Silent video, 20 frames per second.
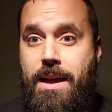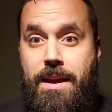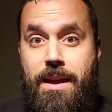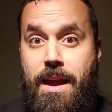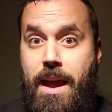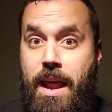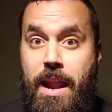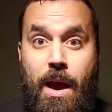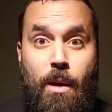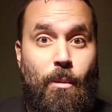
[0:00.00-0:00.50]

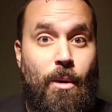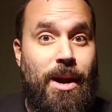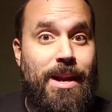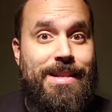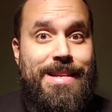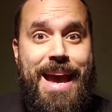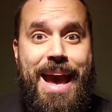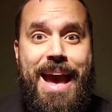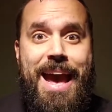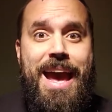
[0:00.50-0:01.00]
and I wanted
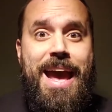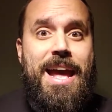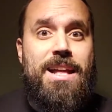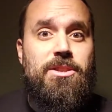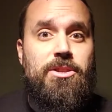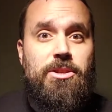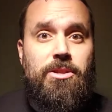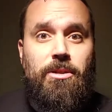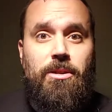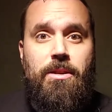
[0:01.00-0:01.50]
to add
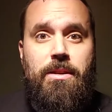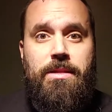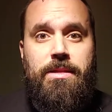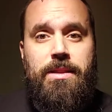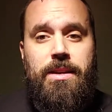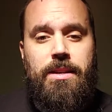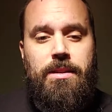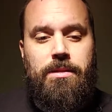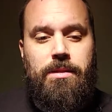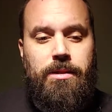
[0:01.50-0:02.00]
certain
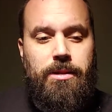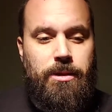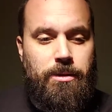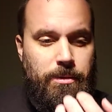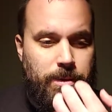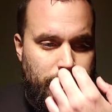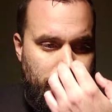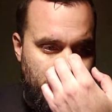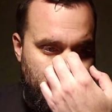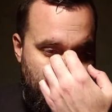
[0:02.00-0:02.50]
things to
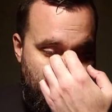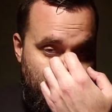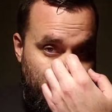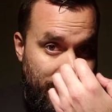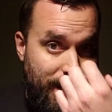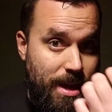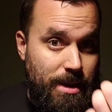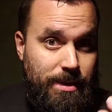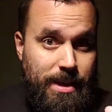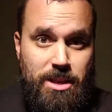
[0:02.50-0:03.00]
it,
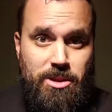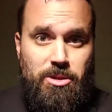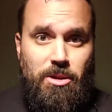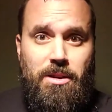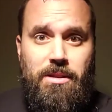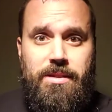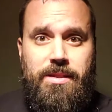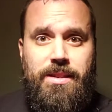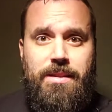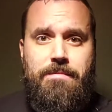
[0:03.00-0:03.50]
that's
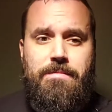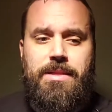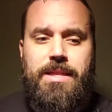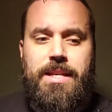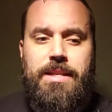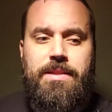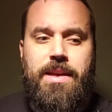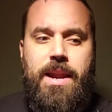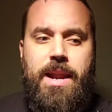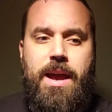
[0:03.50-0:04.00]
all
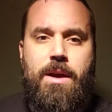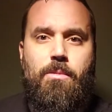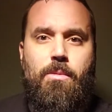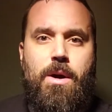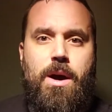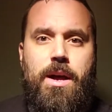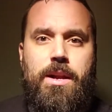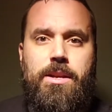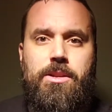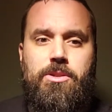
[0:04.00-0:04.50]
something that I
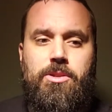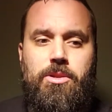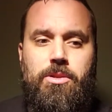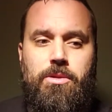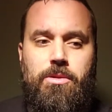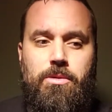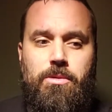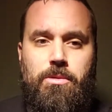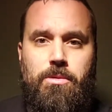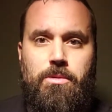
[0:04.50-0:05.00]
wanted
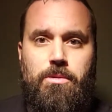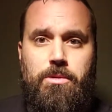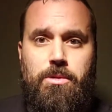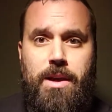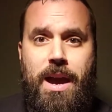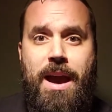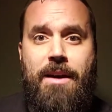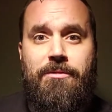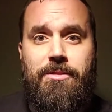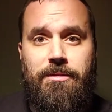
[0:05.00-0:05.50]
to
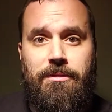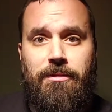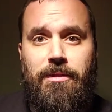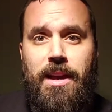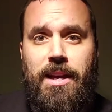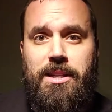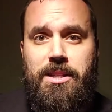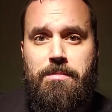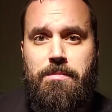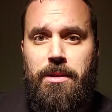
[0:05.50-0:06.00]
have the
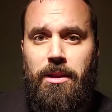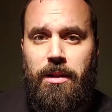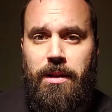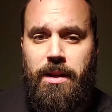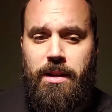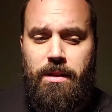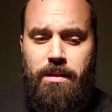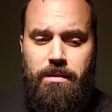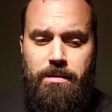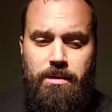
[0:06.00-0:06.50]

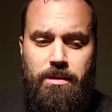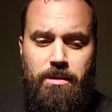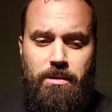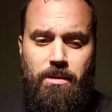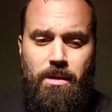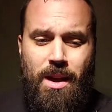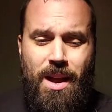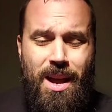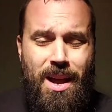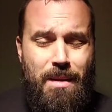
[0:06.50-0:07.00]
flexibility to
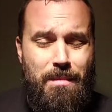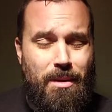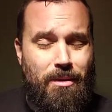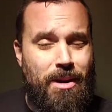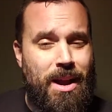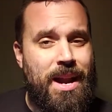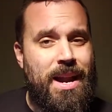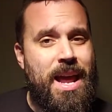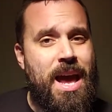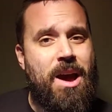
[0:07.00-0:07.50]
do. But
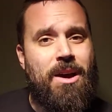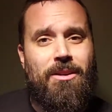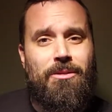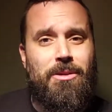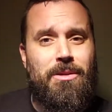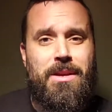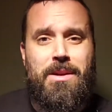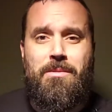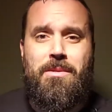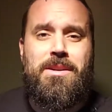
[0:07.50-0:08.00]
right now, I
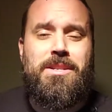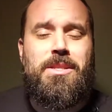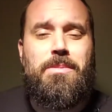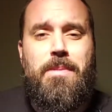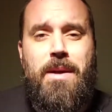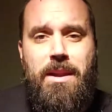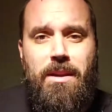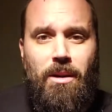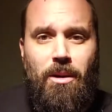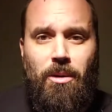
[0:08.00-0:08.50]
really don't want to
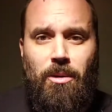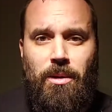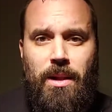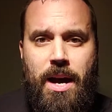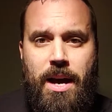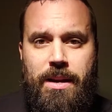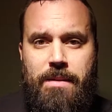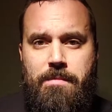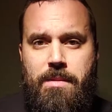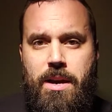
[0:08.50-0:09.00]
spend a whole
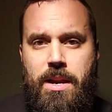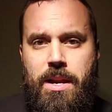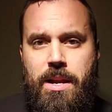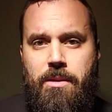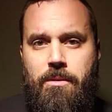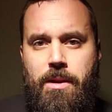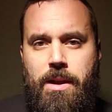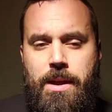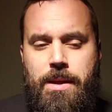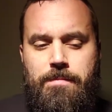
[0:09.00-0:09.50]
lot of money,
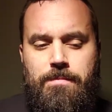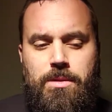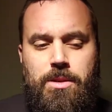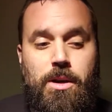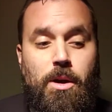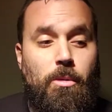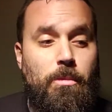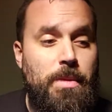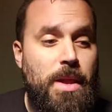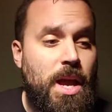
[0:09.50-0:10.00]
right?
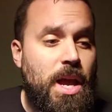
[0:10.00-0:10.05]
So